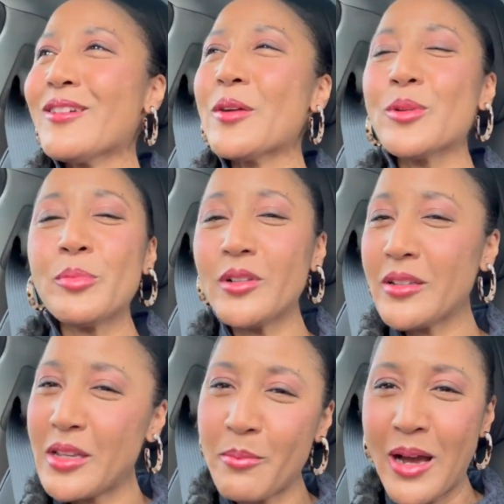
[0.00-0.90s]
Right? We pull
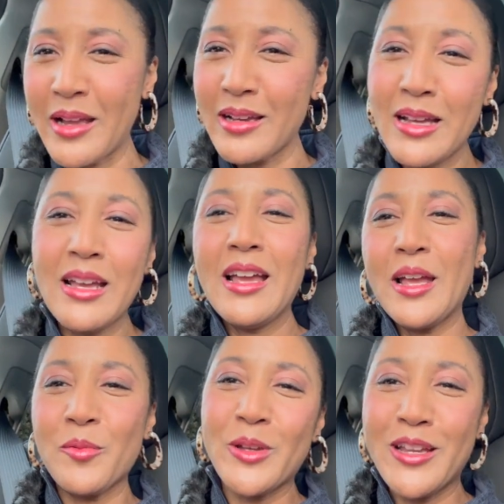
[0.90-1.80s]
a Nehemiah
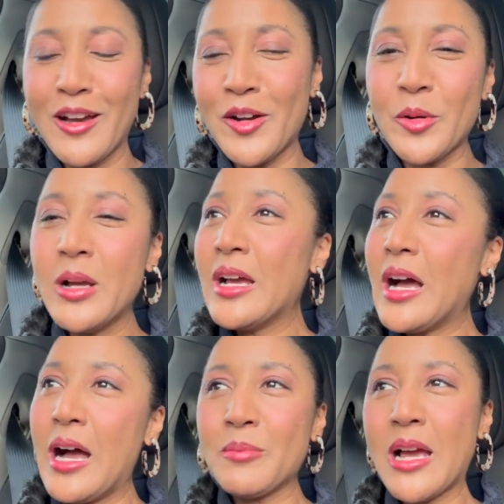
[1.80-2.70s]
and we go,
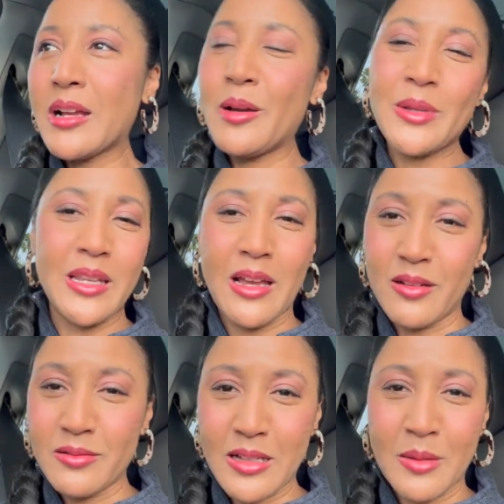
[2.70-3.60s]
I'm not coming
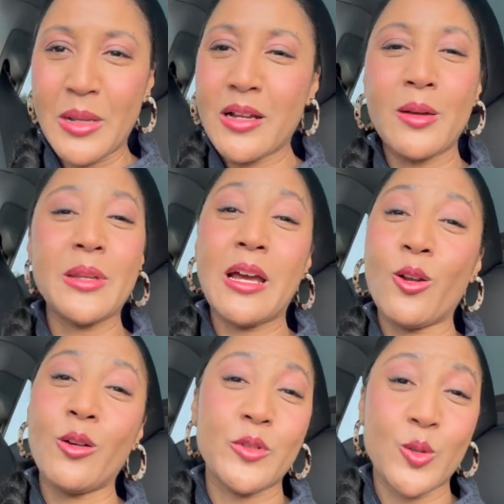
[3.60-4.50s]
down. I'm not coming
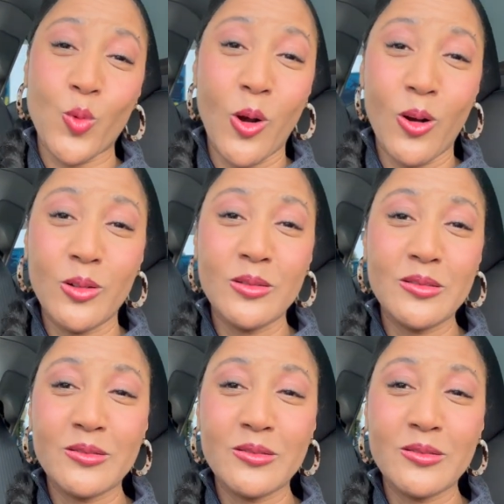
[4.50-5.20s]
down off this wall.